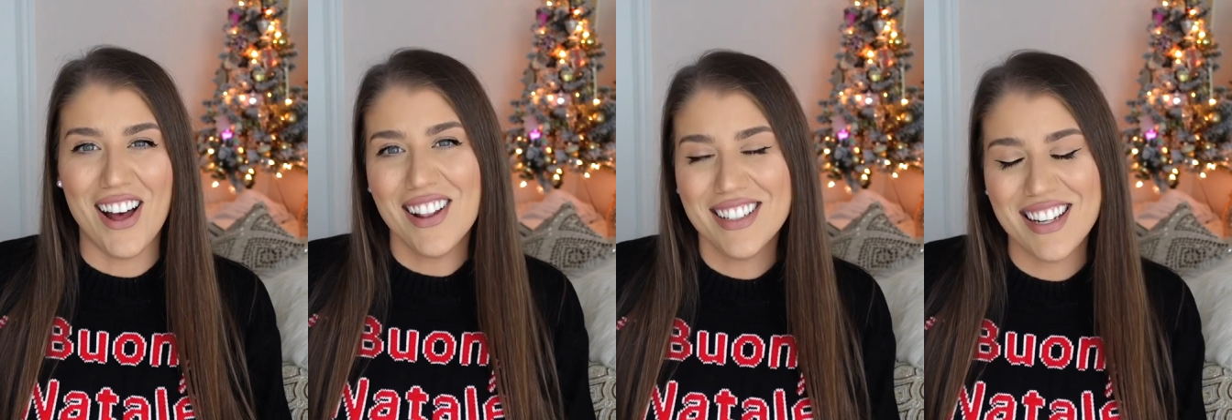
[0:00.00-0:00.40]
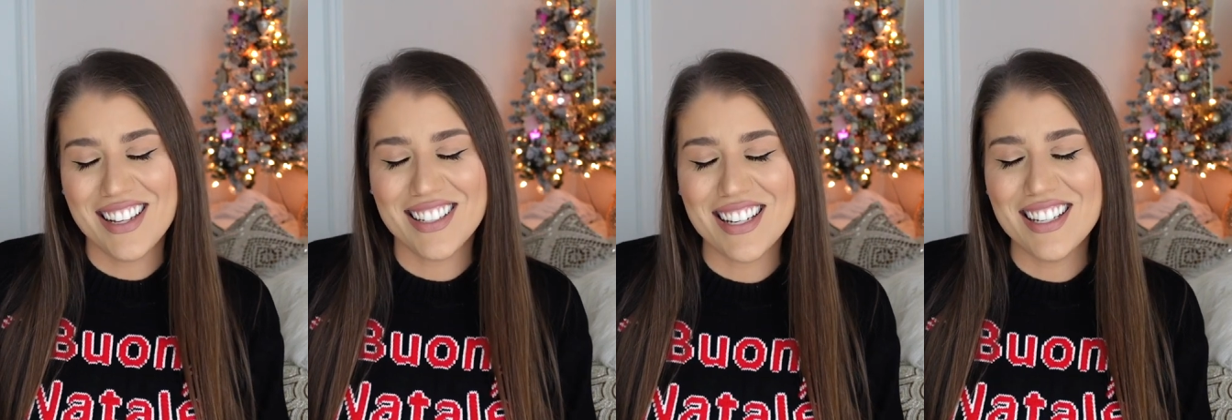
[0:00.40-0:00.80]

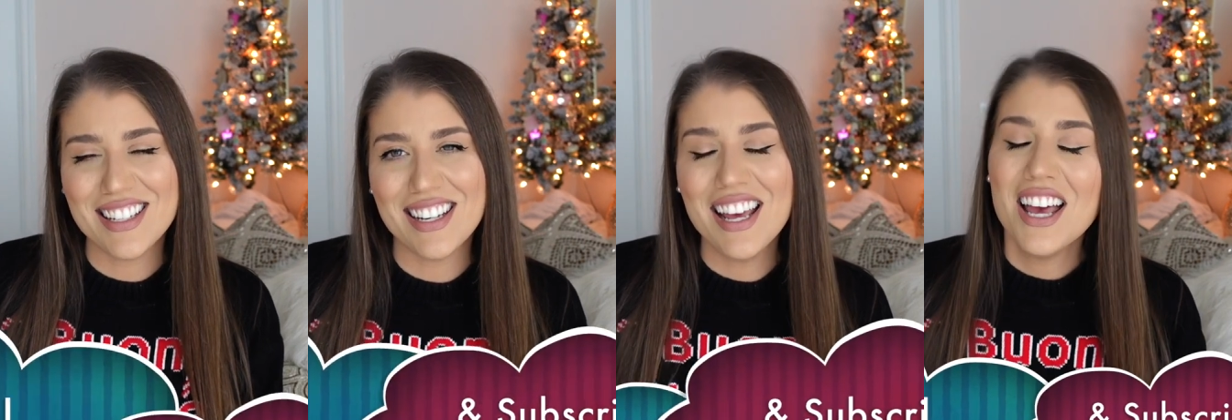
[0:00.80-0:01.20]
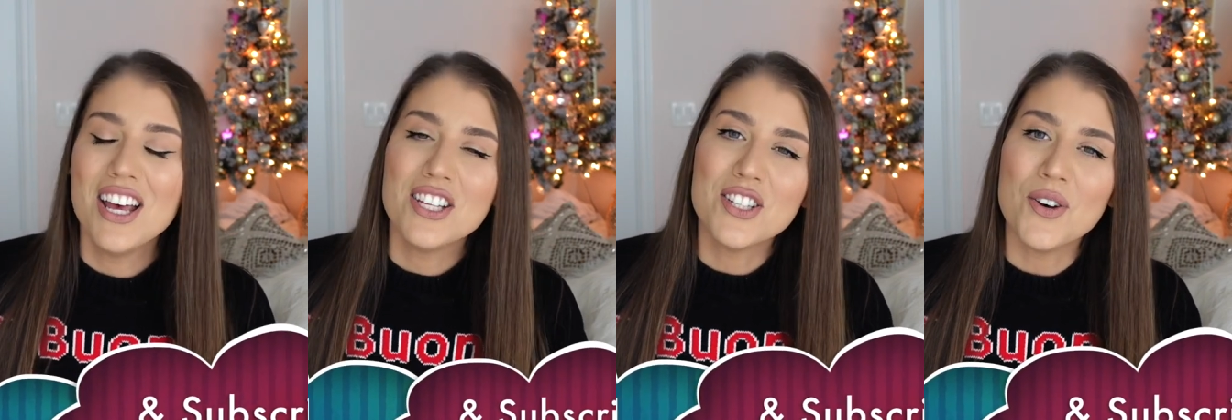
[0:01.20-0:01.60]
holiday season.
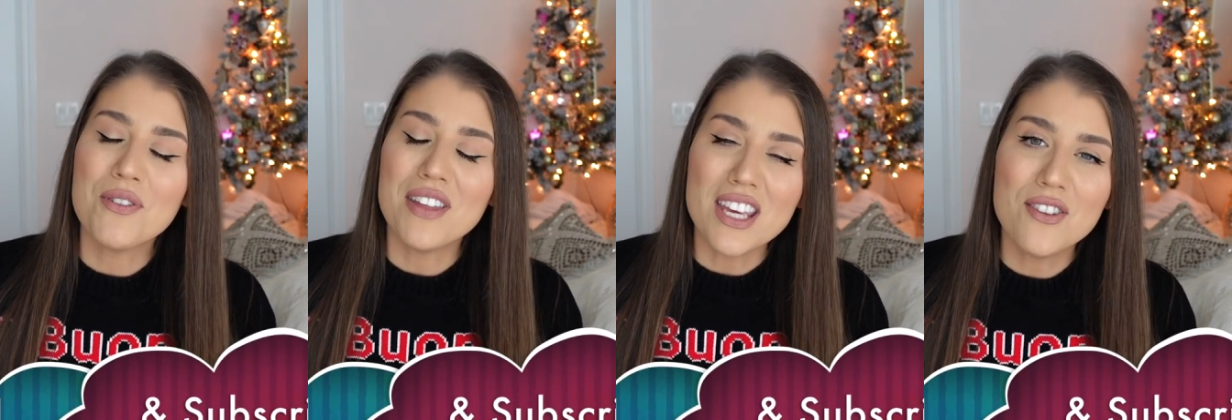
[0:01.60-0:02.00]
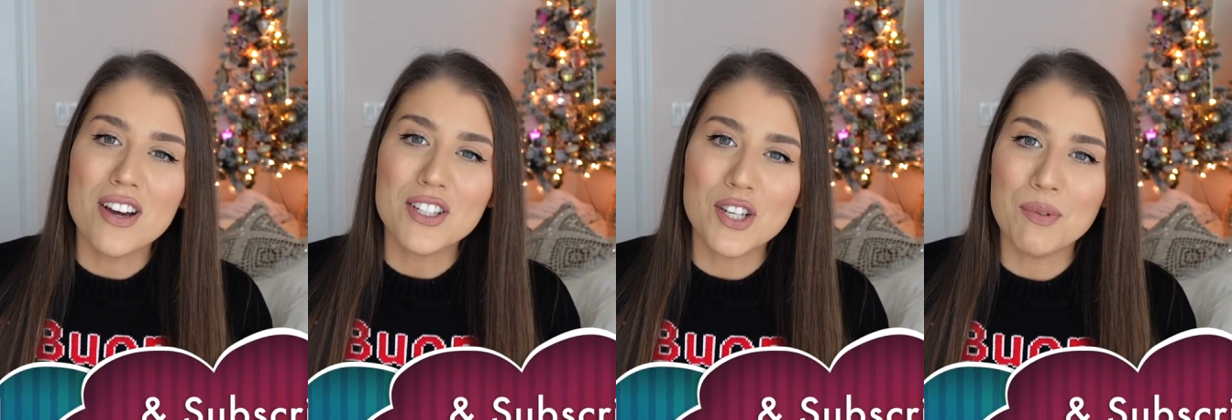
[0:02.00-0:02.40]
So thank you
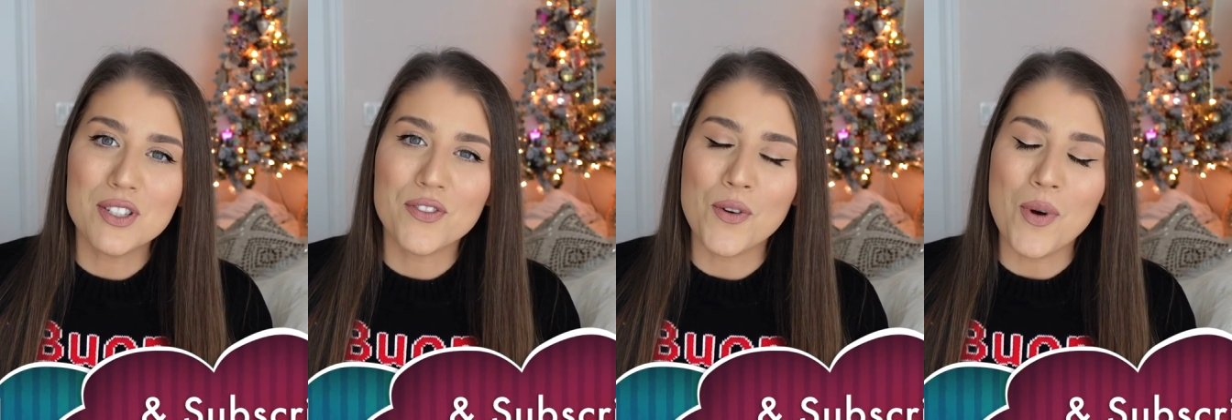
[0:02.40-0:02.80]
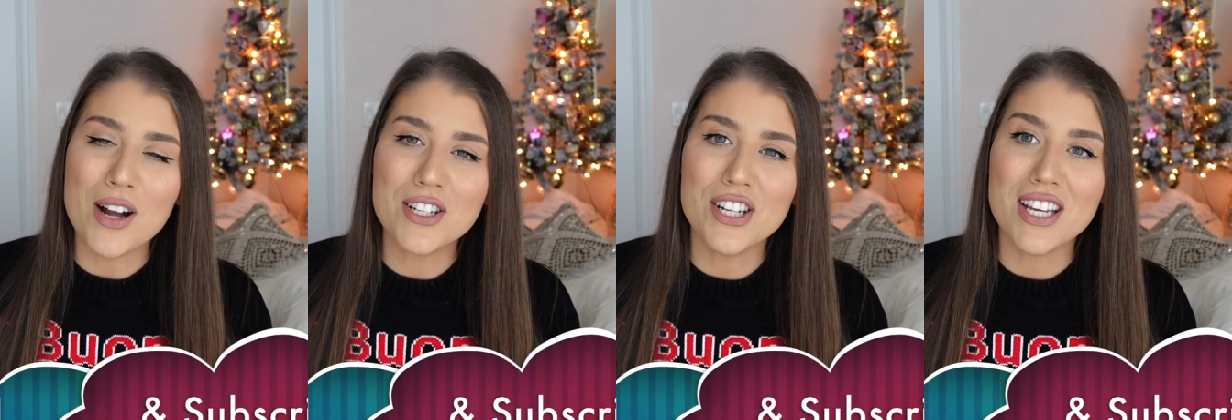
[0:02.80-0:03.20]
guys so much for
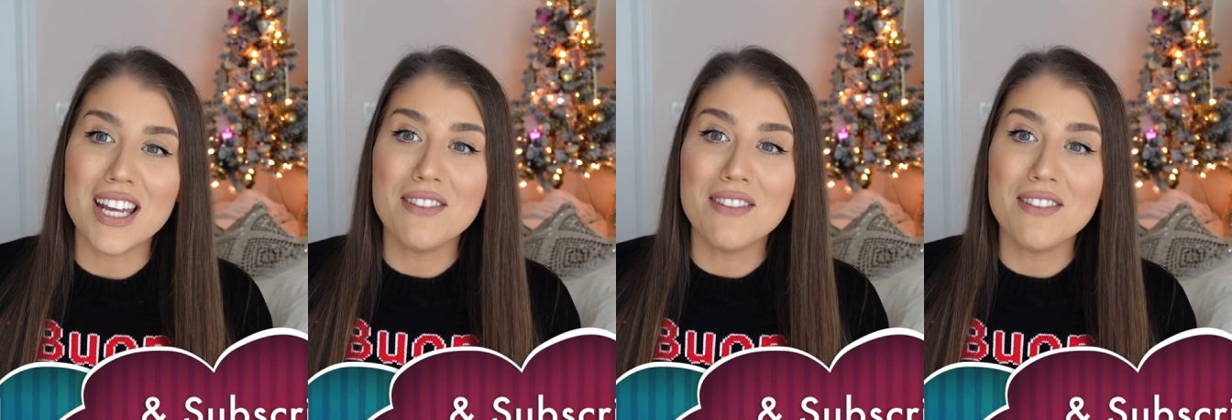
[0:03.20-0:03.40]
watching,